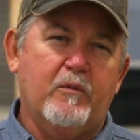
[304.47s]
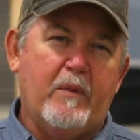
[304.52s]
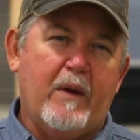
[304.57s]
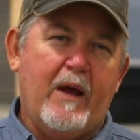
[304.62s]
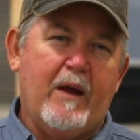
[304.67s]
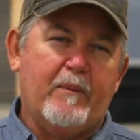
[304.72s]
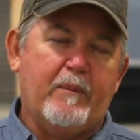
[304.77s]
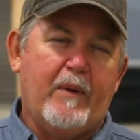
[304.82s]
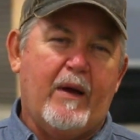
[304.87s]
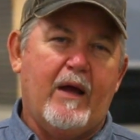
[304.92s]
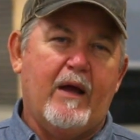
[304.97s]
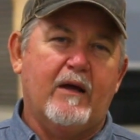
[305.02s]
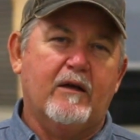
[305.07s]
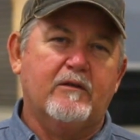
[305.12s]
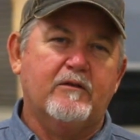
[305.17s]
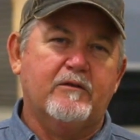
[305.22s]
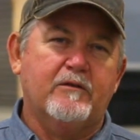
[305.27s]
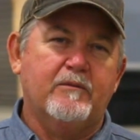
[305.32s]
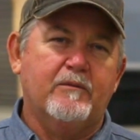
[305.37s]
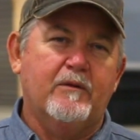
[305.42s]
or
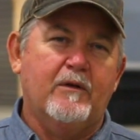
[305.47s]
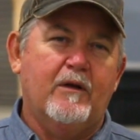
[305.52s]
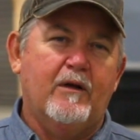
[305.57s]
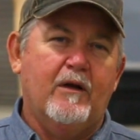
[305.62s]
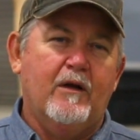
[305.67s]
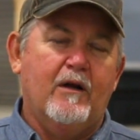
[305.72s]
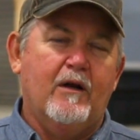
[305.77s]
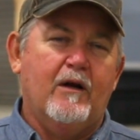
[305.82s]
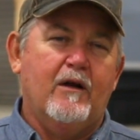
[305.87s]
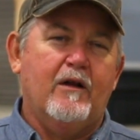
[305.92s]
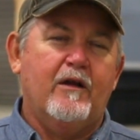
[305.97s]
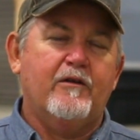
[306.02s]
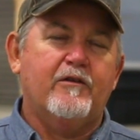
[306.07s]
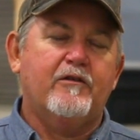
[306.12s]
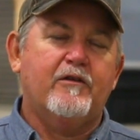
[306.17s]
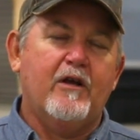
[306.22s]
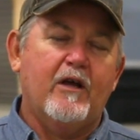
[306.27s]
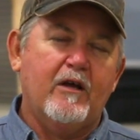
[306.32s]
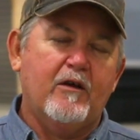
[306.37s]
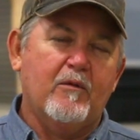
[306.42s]
backpacks. Let us
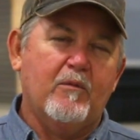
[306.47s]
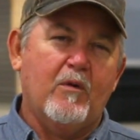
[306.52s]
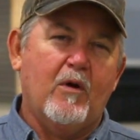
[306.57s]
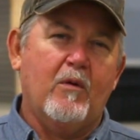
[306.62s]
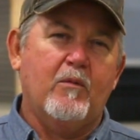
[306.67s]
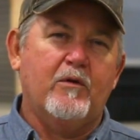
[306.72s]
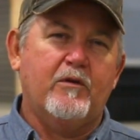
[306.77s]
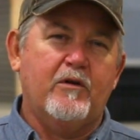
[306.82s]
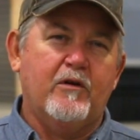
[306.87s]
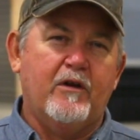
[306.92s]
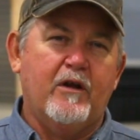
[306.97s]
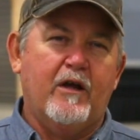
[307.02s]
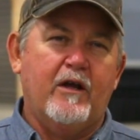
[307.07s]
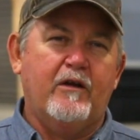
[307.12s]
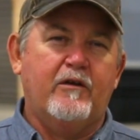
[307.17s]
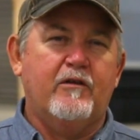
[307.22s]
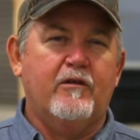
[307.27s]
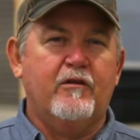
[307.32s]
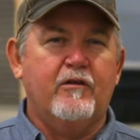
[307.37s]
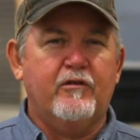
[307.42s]
take a moment today
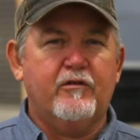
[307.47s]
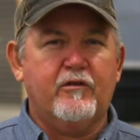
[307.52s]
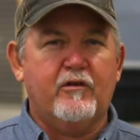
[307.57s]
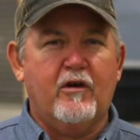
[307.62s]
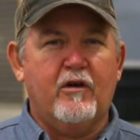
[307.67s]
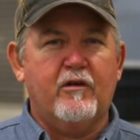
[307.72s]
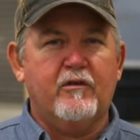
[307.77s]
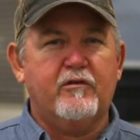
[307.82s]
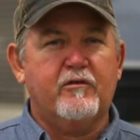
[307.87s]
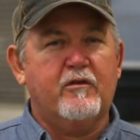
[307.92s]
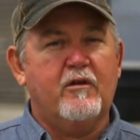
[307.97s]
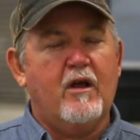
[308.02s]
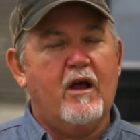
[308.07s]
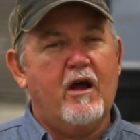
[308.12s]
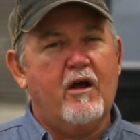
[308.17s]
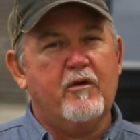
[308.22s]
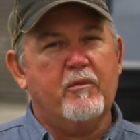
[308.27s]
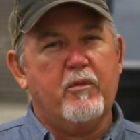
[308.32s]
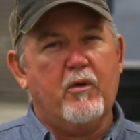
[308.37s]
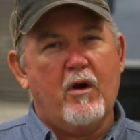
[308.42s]
to discuss
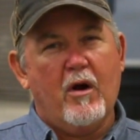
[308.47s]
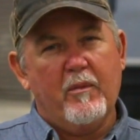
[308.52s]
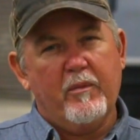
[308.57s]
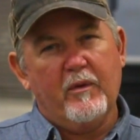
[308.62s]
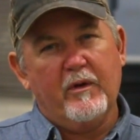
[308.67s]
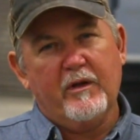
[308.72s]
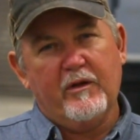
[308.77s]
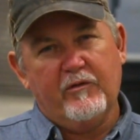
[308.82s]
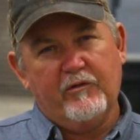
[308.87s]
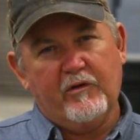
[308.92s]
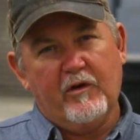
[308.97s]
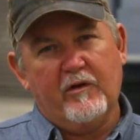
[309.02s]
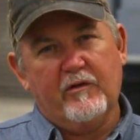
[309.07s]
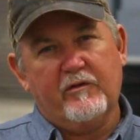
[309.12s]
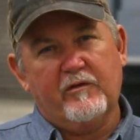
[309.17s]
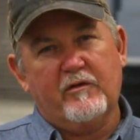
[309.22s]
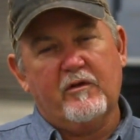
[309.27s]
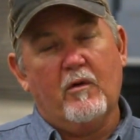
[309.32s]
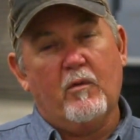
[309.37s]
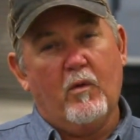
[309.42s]
how to properly
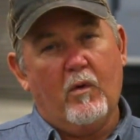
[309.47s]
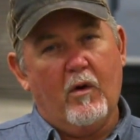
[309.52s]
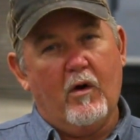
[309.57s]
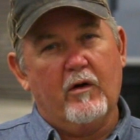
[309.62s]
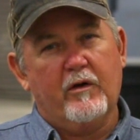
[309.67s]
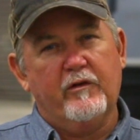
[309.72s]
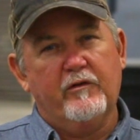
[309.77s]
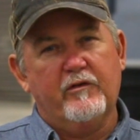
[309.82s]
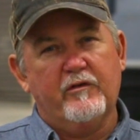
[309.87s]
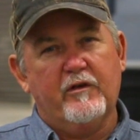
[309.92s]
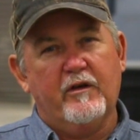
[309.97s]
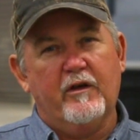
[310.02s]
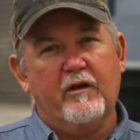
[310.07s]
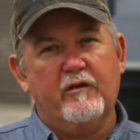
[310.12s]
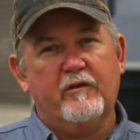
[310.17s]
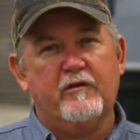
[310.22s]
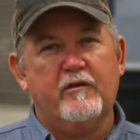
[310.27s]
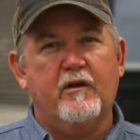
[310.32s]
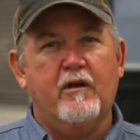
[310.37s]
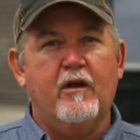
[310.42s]
adjust walking
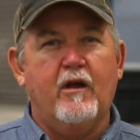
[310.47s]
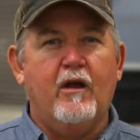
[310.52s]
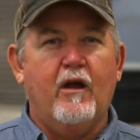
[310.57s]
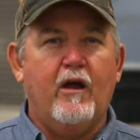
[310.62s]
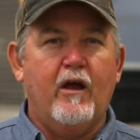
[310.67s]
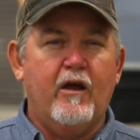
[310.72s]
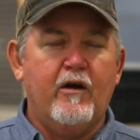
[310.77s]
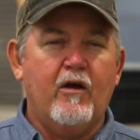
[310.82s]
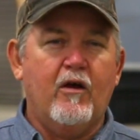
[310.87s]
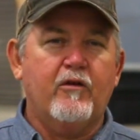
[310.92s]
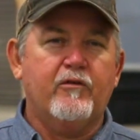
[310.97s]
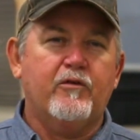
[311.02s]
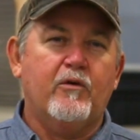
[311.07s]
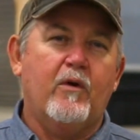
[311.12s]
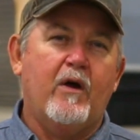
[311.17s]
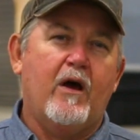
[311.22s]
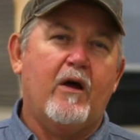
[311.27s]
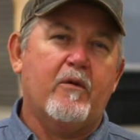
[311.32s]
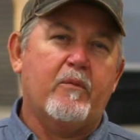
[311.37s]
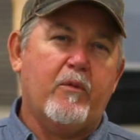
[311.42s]
sticks and also
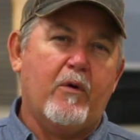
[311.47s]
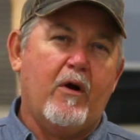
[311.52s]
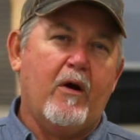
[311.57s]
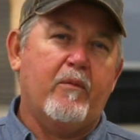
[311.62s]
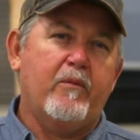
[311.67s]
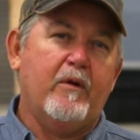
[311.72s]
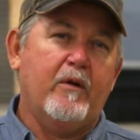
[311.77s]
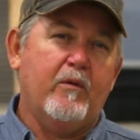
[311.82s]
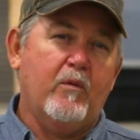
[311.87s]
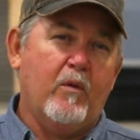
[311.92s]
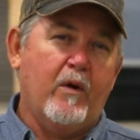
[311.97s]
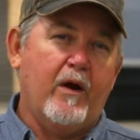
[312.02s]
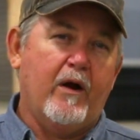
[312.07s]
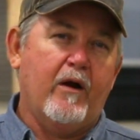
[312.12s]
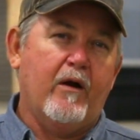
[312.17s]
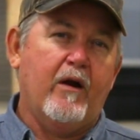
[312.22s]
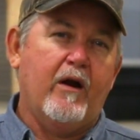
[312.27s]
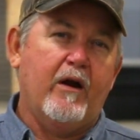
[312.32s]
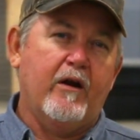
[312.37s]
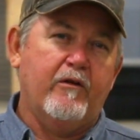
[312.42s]
how to properly
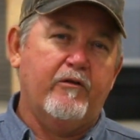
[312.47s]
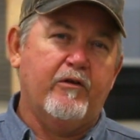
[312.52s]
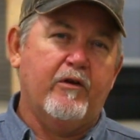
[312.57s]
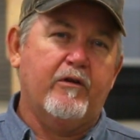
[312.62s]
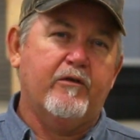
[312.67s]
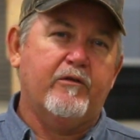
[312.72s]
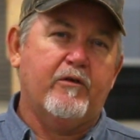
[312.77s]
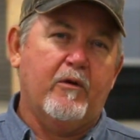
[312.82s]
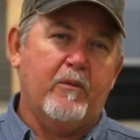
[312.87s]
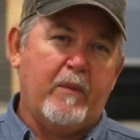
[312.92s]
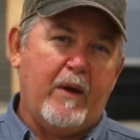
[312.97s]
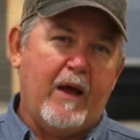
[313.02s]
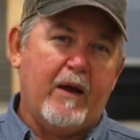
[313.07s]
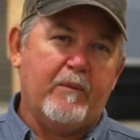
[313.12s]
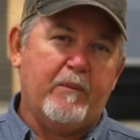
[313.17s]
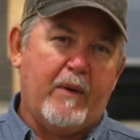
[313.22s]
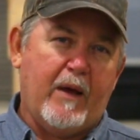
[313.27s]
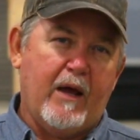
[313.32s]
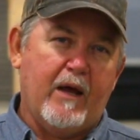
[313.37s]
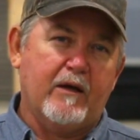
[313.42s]
wear and adjust our
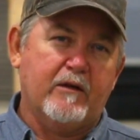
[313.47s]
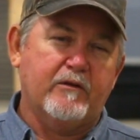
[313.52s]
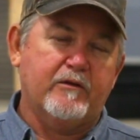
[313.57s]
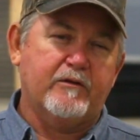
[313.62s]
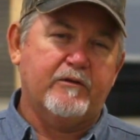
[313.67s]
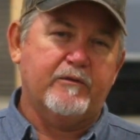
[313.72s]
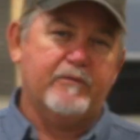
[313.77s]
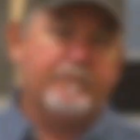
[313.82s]
backpacks.